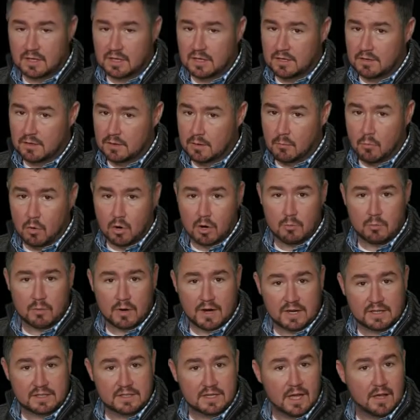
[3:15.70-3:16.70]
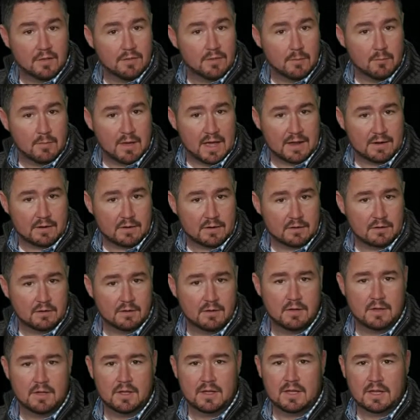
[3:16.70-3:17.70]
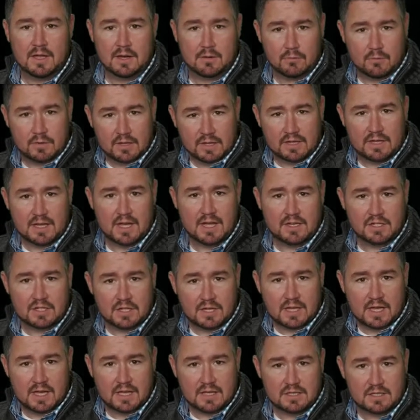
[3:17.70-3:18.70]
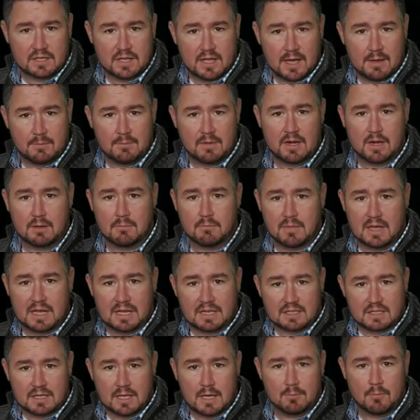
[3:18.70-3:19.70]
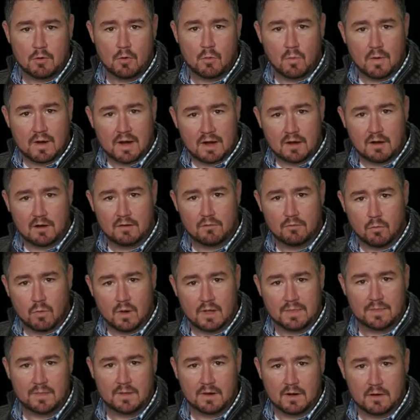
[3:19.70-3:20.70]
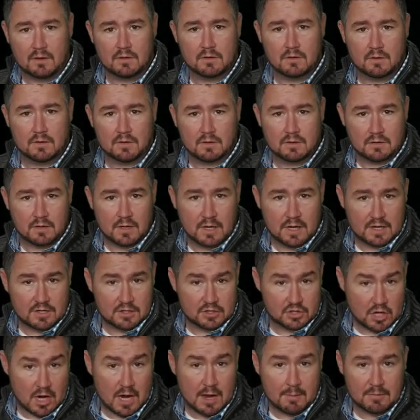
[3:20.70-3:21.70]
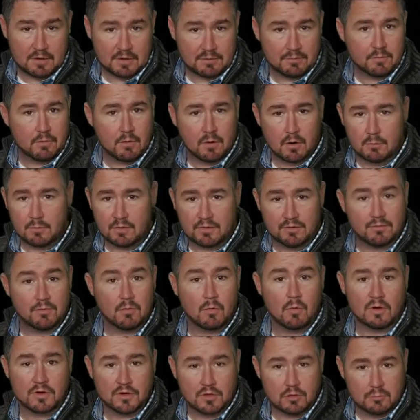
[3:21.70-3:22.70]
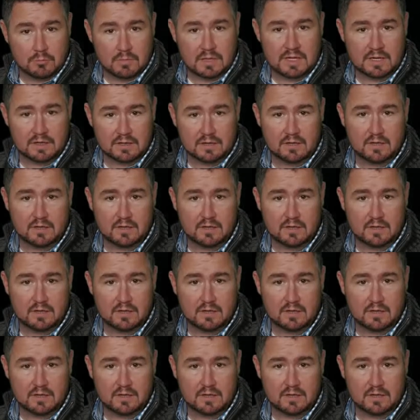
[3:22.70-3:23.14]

The more breakdown, the better. It really educates them and it makes them aware of what they're shopping for before you meet.